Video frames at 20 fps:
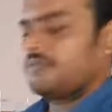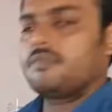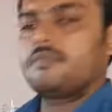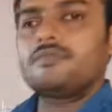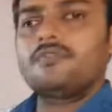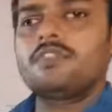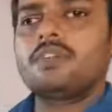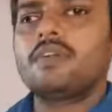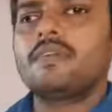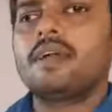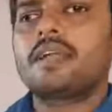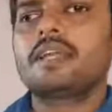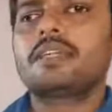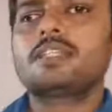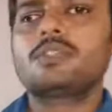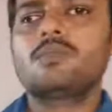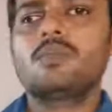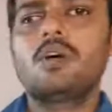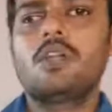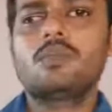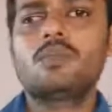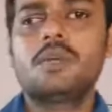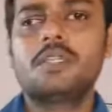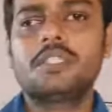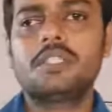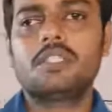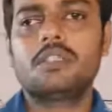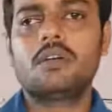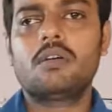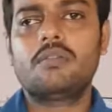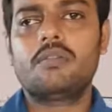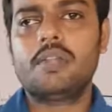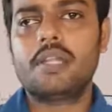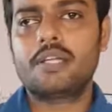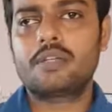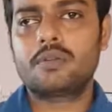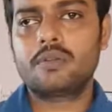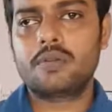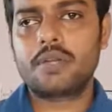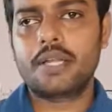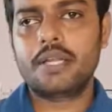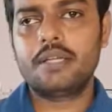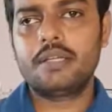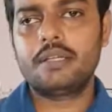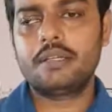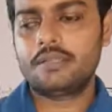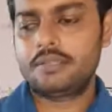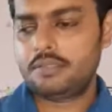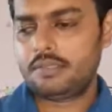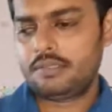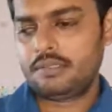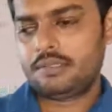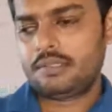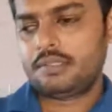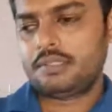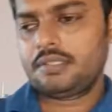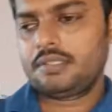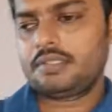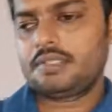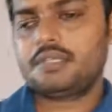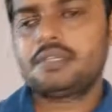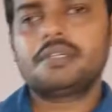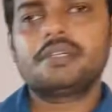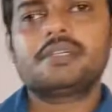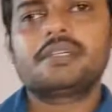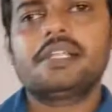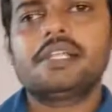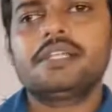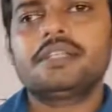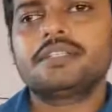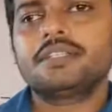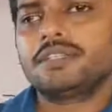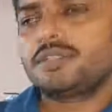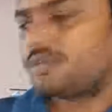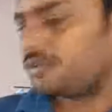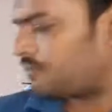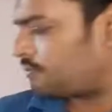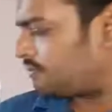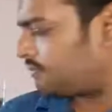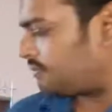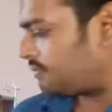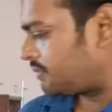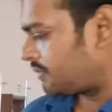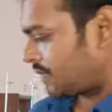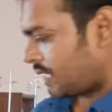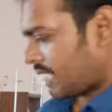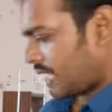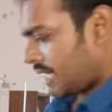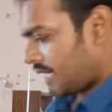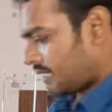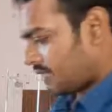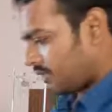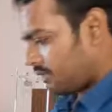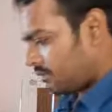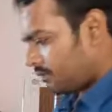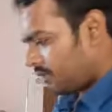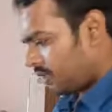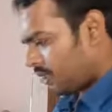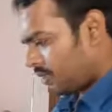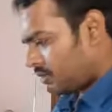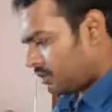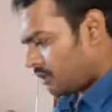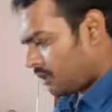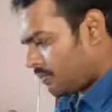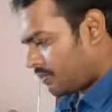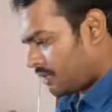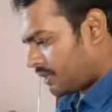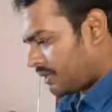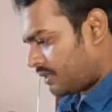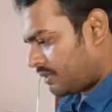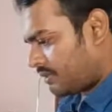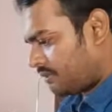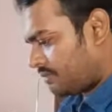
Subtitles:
We have added small quantity of lead chloride in the clean test tube, and using a dropper,